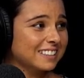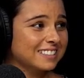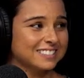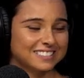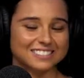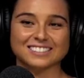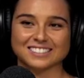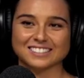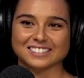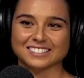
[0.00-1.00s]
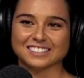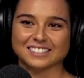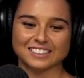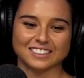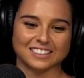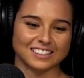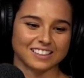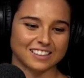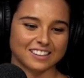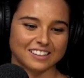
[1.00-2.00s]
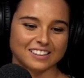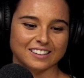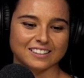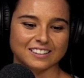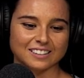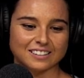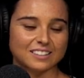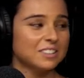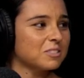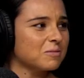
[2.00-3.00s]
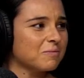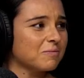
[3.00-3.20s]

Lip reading: (not speaking)